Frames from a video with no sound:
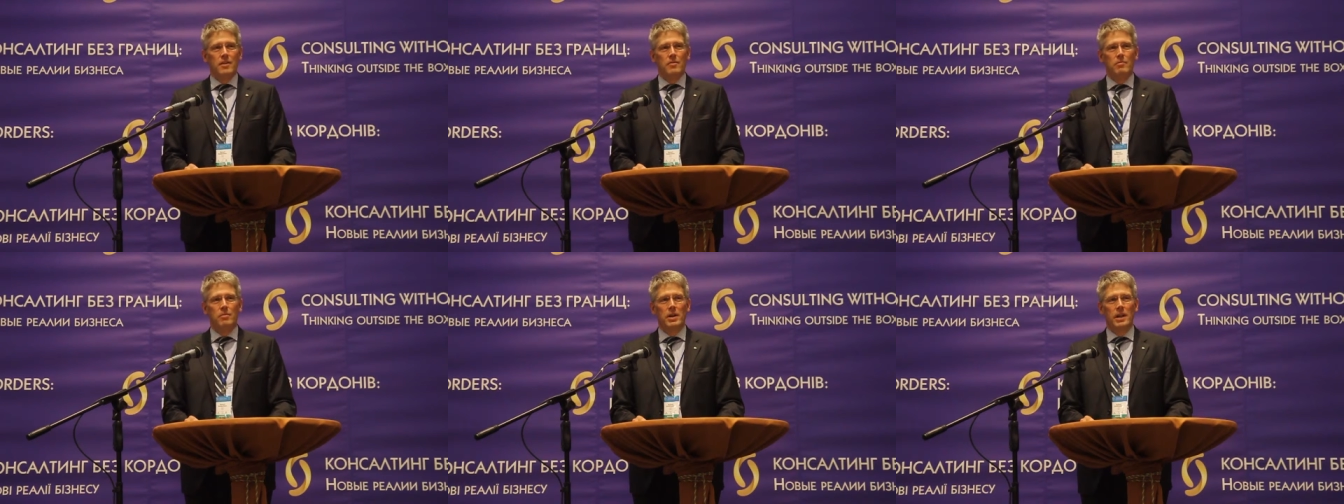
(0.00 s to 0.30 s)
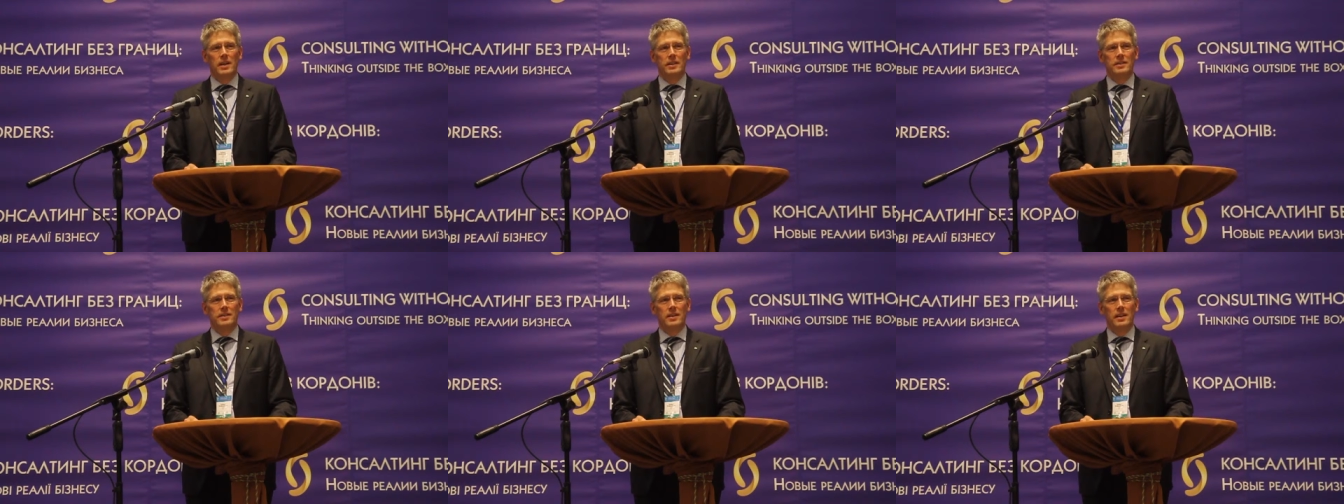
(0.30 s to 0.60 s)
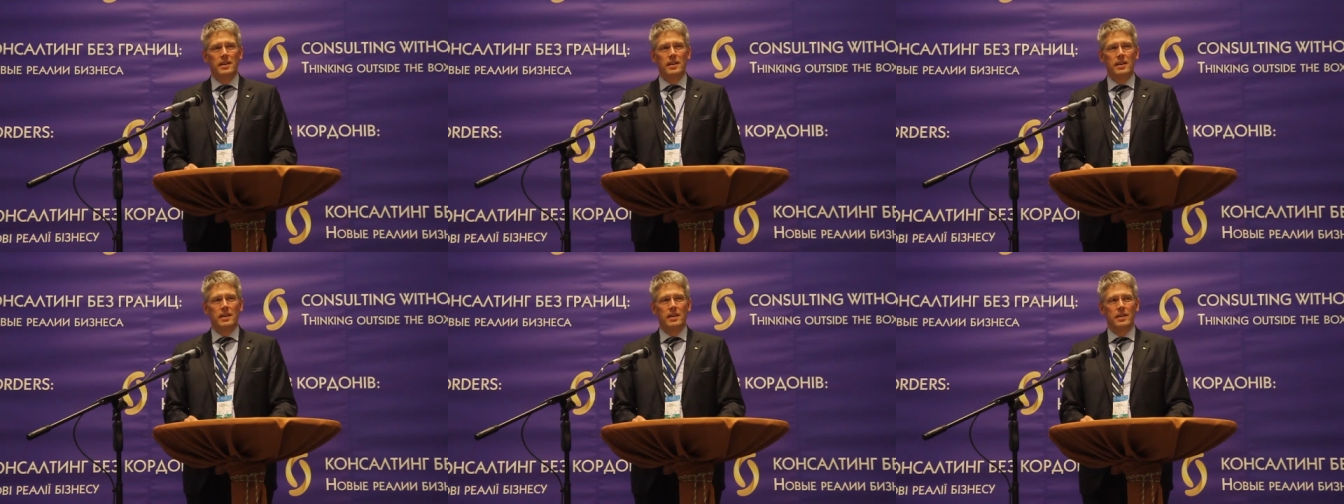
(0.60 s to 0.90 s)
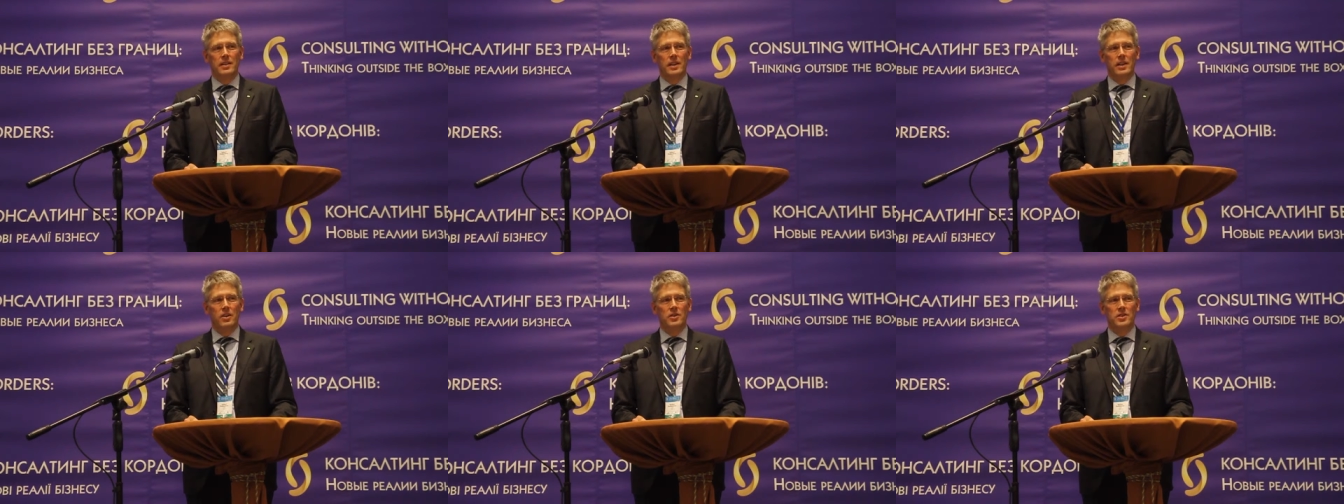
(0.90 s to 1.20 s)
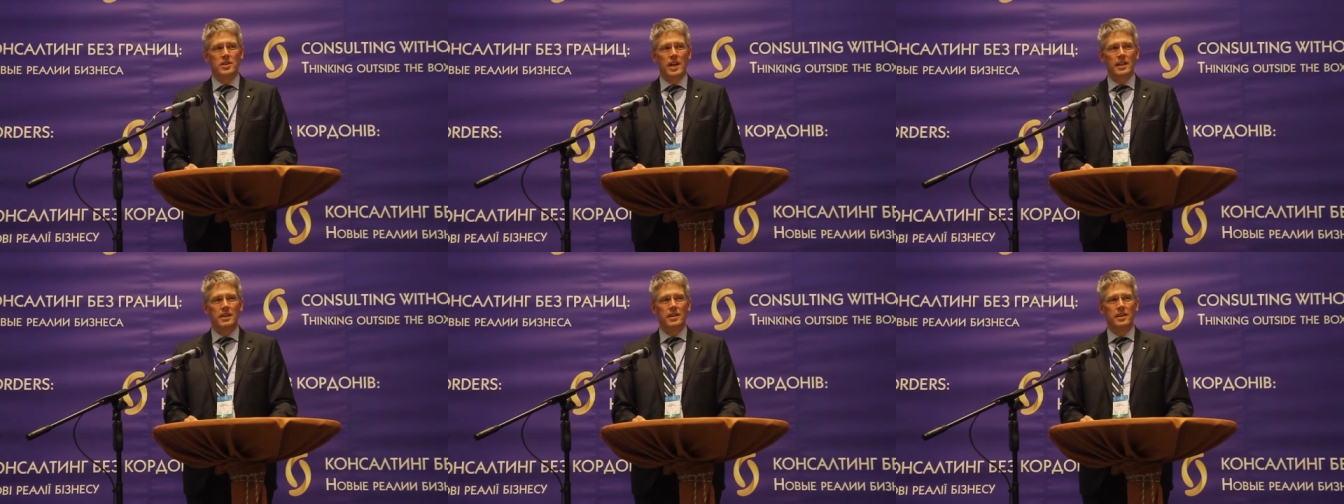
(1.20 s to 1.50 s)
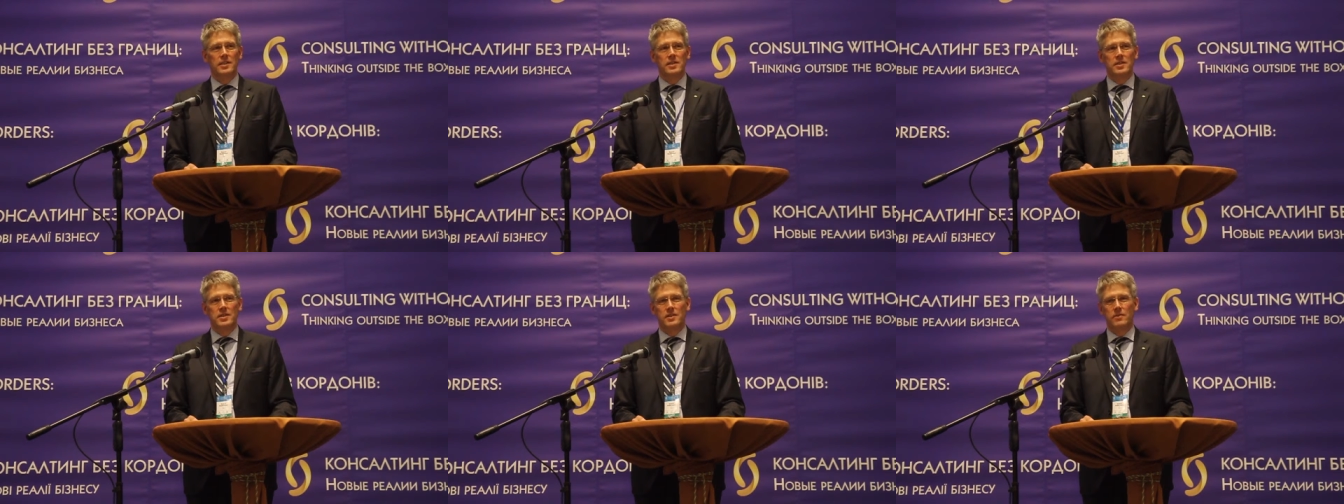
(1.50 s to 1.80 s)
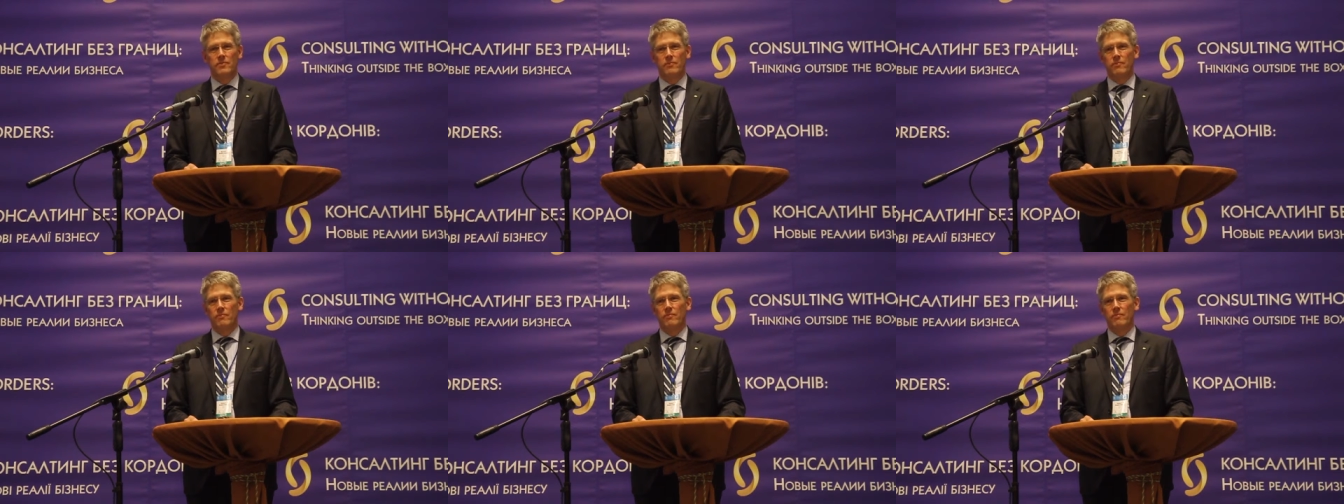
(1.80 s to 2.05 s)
But uh, the consultants